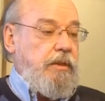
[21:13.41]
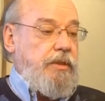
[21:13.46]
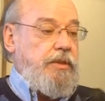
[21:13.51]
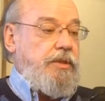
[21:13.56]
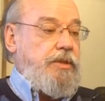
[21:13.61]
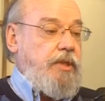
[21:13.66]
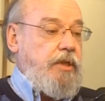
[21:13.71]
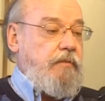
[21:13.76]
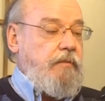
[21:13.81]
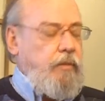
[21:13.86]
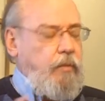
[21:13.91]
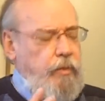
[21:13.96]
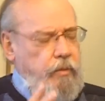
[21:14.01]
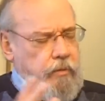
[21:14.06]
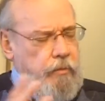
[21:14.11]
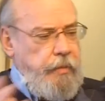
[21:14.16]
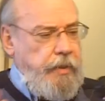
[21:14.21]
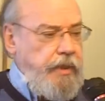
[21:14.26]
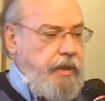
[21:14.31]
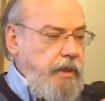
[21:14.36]
the deceiver, when
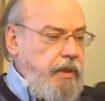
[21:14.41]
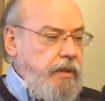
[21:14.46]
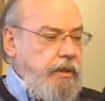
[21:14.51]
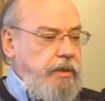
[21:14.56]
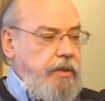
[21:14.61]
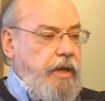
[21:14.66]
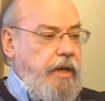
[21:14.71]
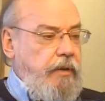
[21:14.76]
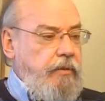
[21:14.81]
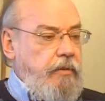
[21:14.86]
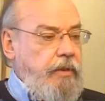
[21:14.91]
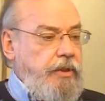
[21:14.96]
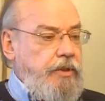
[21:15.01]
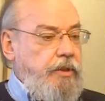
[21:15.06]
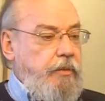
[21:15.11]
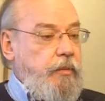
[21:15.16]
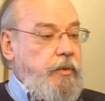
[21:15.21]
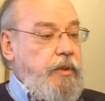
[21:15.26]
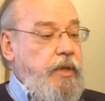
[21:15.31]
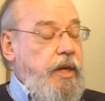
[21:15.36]
we're beginning to doubt our
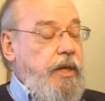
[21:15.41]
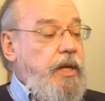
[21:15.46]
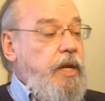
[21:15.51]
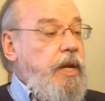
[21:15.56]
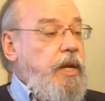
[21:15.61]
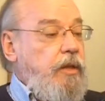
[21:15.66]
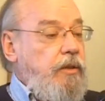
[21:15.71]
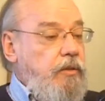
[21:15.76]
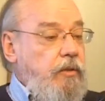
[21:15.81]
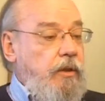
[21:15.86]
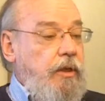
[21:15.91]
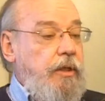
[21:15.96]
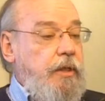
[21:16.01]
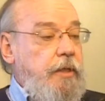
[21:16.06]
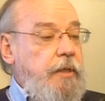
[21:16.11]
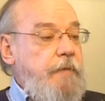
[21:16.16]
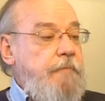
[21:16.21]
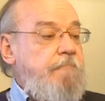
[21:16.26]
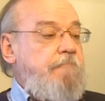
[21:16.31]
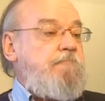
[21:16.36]
relationship with God,
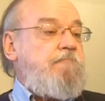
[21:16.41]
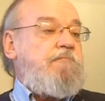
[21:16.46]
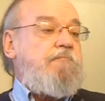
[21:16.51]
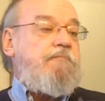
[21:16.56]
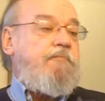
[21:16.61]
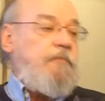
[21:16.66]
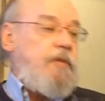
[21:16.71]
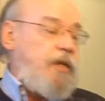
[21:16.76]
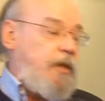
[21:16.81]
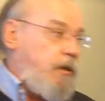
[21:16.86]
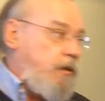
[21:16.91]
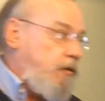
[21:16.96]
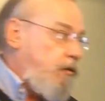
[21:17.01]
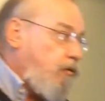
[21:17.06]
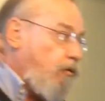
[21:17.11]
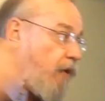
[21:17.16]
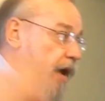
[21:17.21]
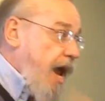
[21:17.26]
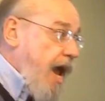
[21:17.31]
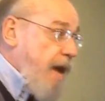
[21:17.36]
Lord,
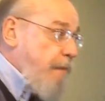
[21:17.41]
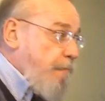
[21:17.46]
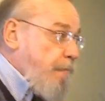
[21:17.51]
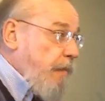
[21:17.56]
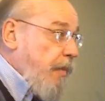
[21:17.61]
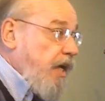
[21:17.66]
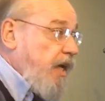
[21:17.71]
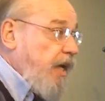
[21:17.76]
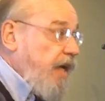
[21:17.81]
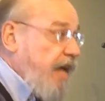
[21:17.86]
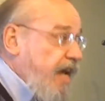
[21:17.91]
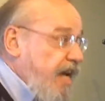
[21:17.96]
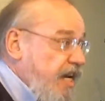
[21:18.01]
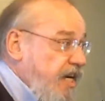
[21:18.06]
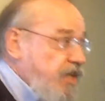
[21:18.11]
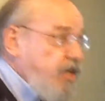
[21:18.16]
grab me